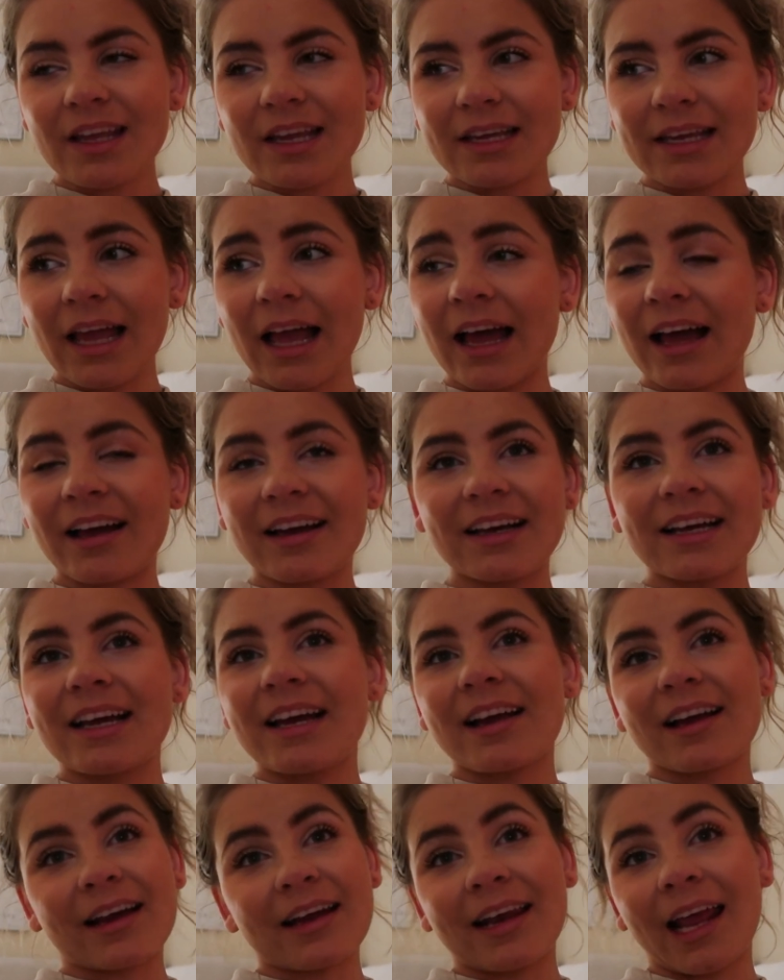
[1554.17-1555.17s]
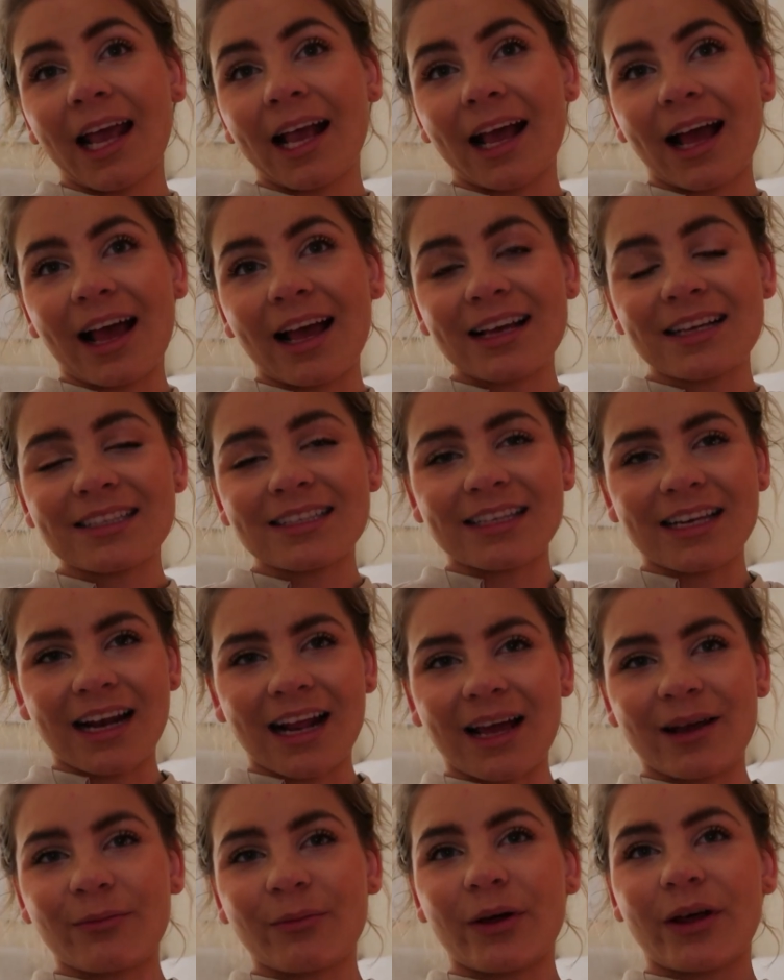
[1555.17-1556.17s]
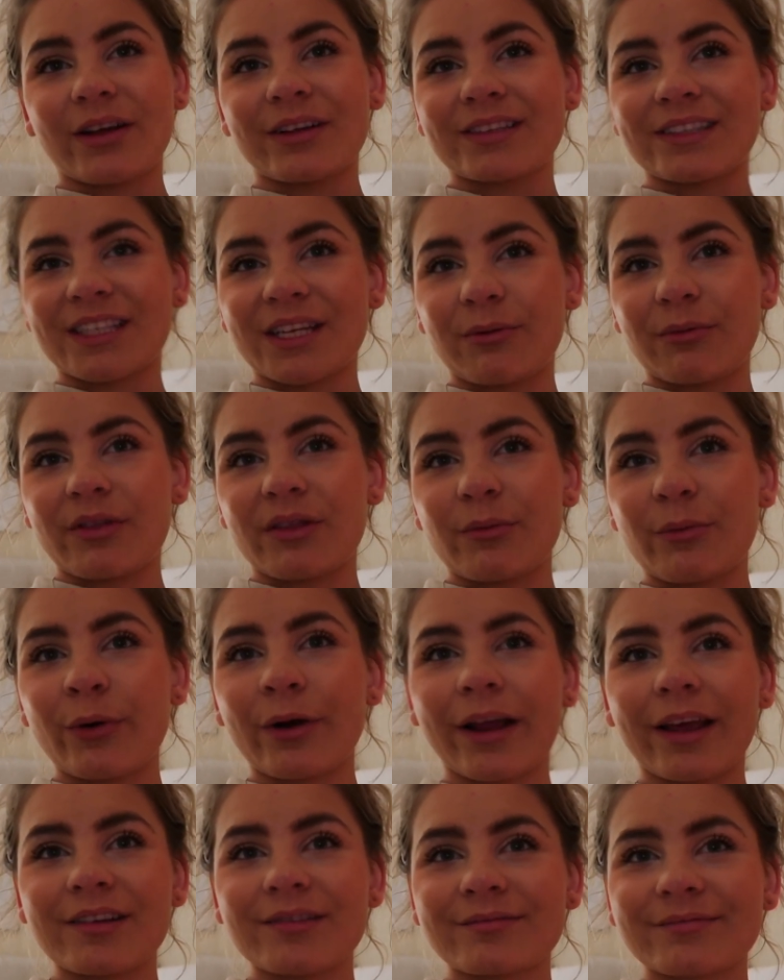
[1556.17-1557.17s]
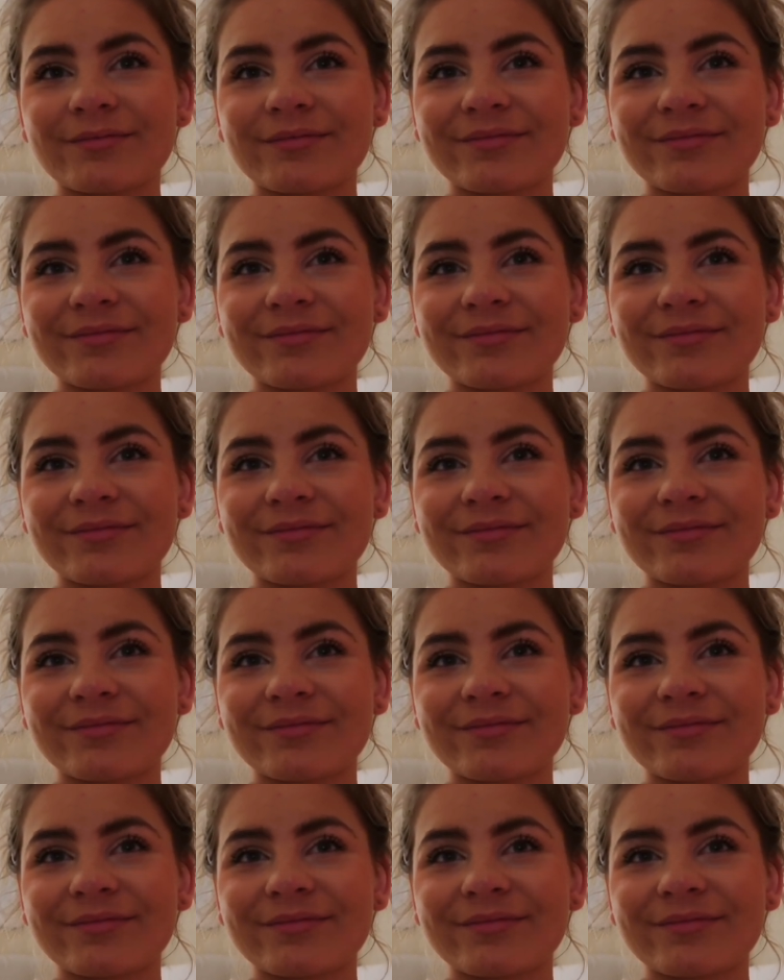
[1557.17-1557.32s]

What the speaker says: yeah, good night guys, and I will see you in the morning.